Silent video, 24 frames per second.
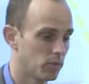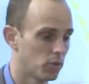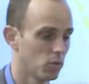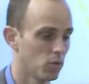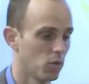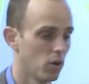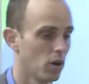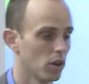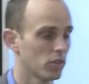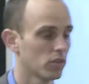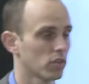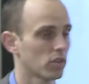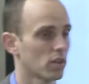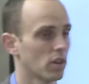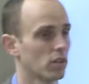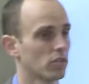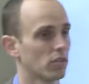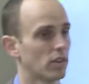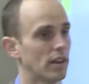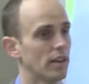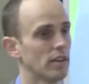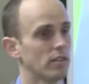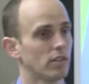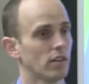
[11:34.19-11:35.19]
to us
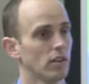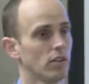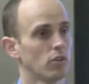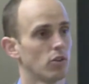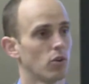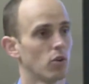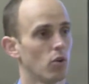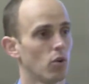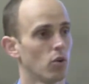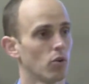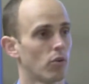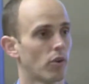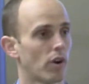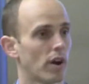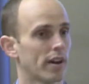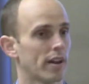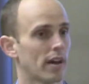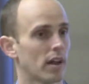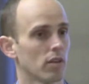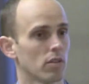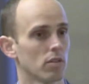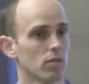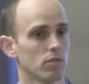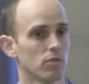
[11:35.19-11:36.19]
as an 18-year-old right
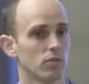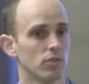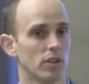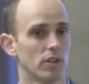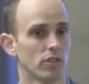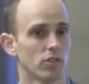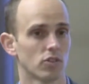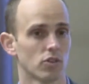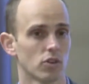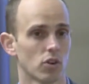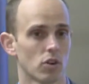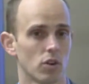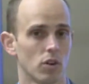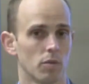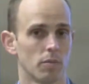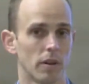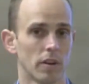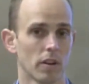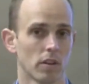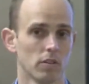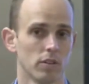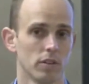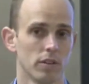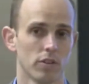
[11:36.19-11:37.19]
out of discharge,
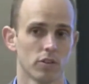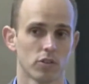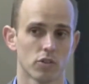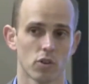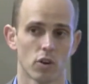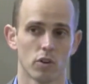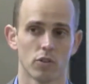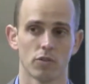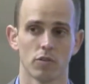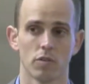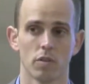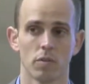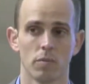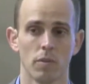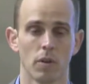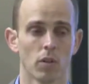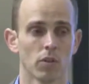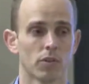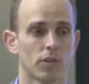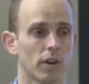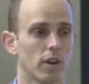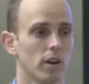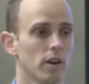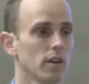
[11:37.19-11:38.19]
medically discharged from the
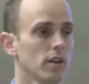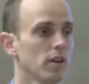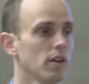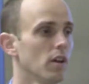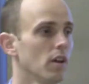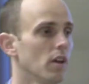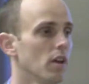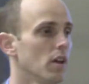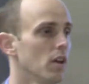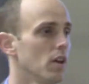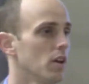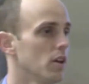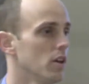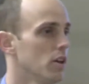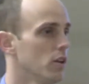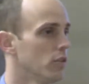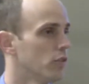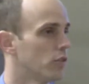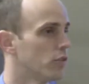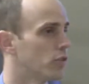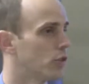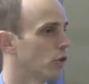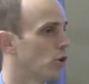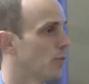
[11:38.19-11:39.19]
military.
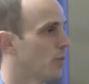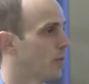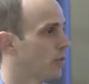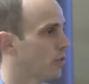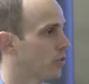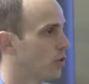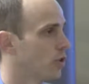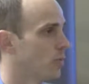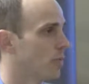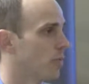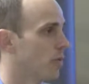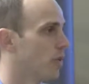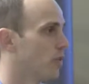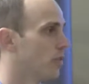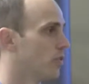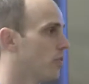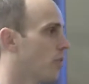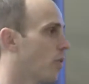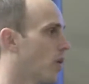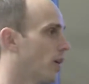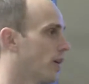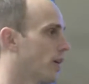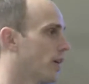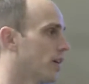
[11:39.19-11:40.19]
Super, super
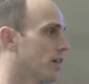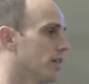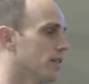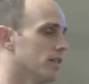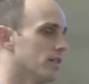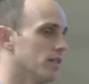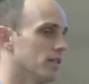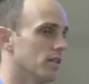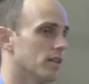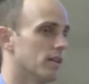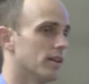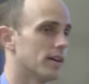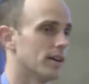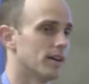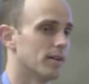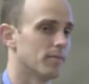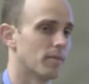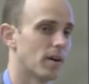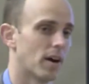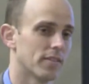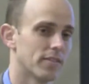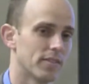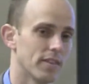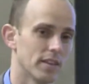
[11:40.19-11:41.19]
smart kid.
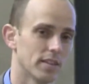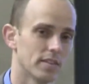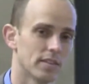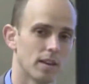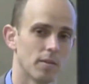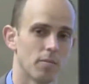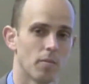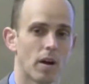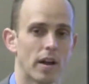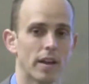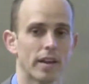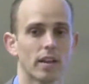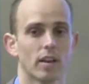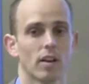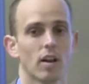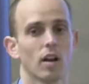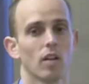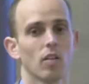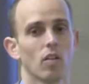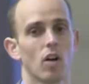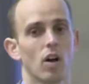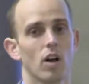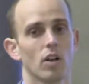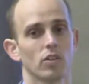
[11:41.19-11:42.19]
Um, I think that Mike and
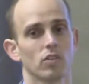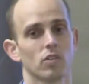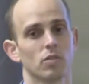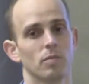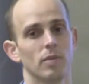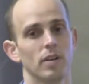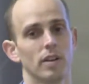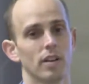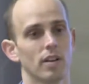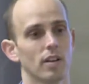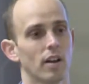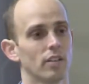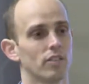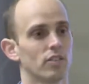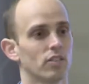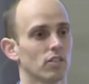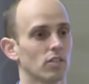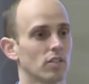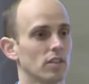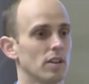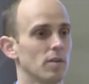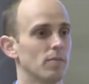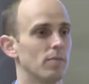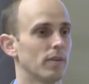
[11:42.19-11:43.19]
I lost many nights'
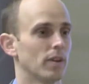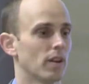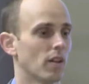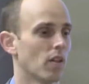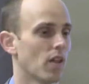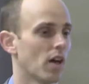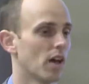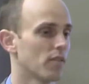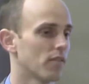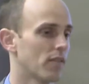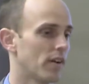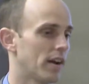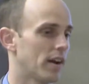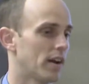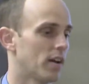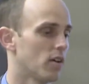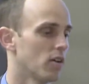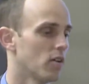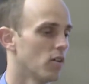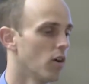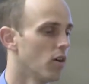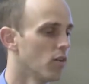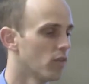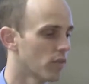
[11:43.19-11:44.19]
sleep and a lot of
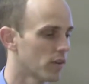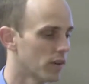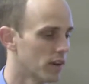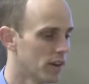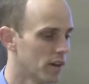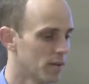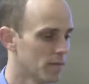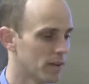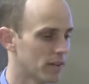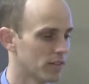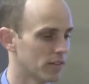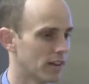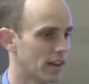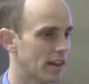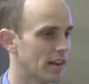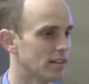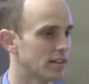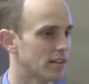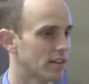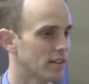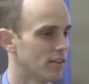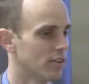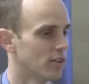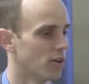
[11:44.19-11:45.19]
hair over him as an
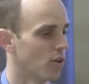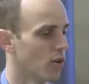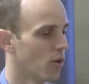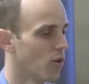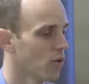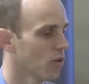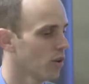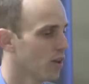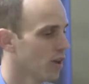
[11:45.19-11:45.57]
18-year-old.